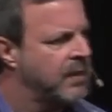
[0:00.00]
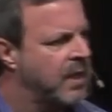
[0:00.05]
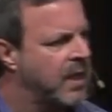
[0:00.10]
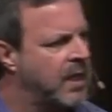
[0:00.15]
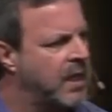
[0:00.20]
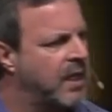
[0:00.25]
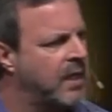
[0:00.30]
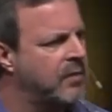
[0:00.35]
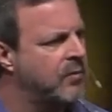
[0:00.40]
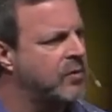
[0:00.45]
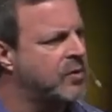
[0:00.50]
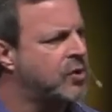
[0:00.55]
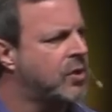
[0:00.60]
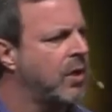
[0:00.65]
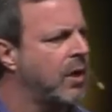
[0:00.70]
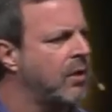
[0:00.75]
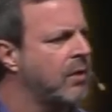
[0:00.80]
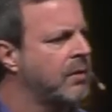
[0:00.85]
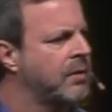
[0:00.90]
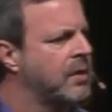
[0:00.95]
And it was
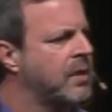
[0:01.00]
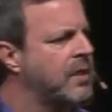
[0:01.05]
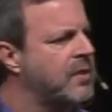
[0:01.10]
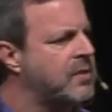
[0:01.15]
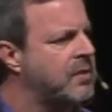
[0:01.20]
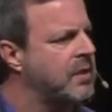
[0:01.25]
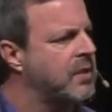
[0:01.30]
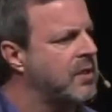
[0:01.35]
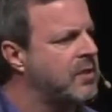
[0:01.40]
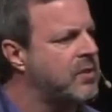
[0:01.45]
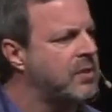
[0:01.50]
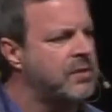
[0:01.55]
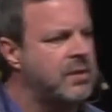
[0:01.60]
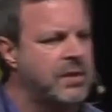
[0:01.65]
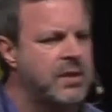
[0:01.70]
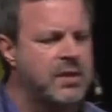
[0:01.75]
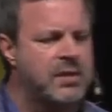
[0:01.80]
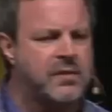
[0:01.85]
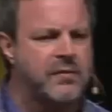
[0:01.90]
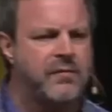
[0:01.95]
called, his, his,
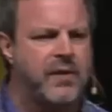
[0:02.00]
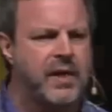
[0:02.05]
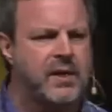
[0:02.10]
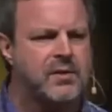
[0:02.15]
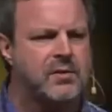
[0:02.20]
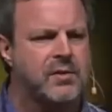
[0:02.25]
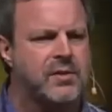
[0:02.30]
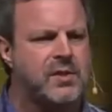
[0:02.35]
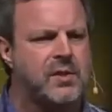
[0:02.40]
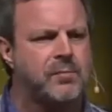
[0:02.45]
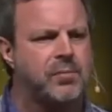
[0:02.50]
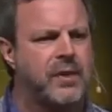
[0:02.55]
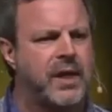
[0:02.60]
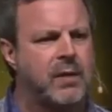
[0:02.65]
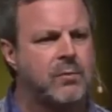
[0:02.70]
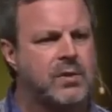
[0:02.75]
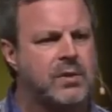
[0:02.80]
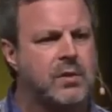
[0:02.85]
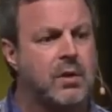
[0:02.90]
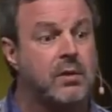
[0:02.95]
his evangelistic
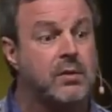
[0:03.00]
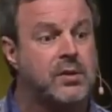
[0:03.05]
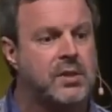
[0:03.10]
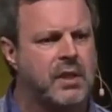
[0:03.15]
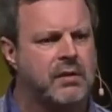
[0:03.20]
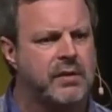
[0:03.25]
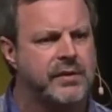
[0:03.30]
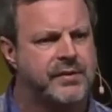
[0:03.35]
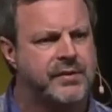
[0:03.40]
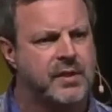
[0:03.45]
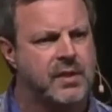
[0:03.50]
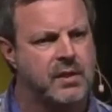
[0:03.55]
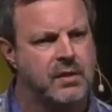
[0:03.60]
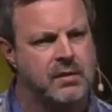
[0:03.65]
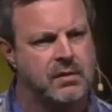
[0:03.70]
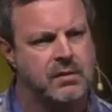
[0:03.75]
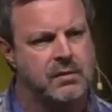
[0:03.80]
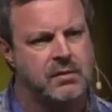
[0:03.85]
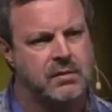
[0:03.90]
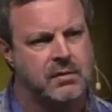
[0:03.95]
plan was called jealousy.